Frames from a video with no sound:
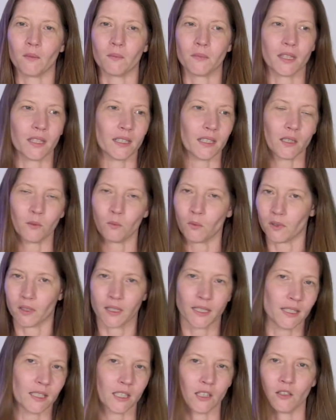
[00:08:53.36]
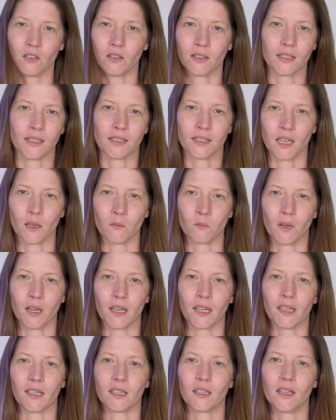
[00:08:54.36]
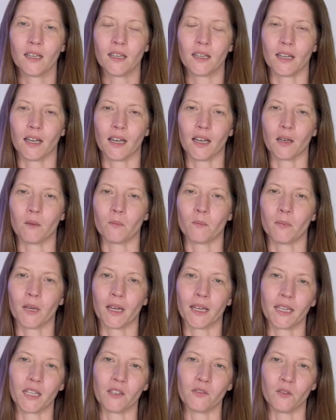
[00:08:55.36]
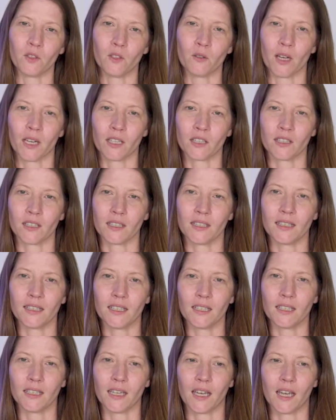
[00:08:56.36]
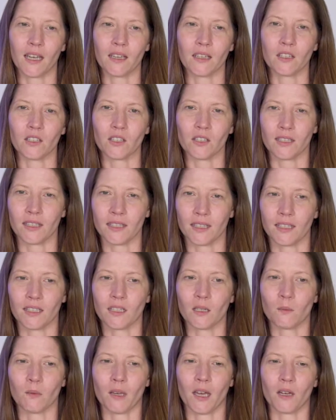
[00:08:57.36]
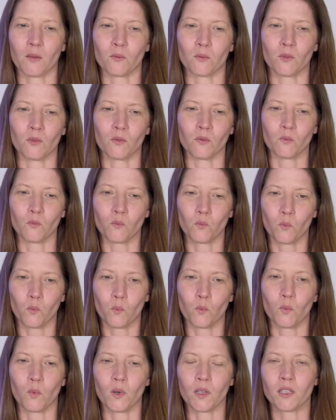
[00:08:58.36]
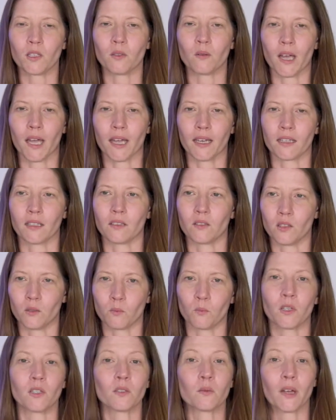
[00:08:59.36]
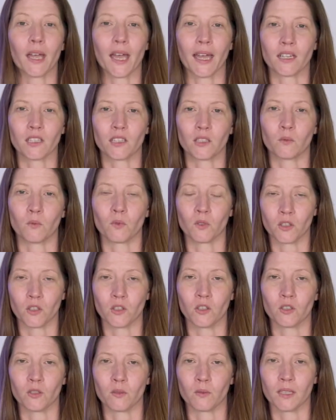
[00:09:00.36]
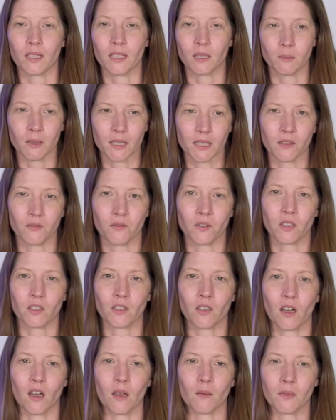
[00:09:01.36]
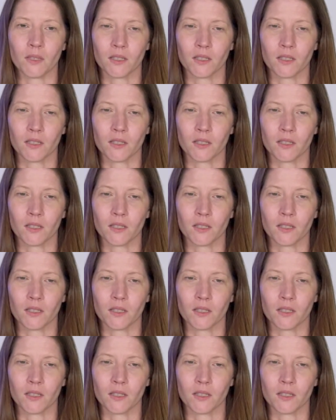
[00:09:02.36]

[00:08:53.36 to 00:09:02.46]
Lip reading: then it will continue the same way. But if you actually sit down and just think about, well, what do I actually want to do in specific times?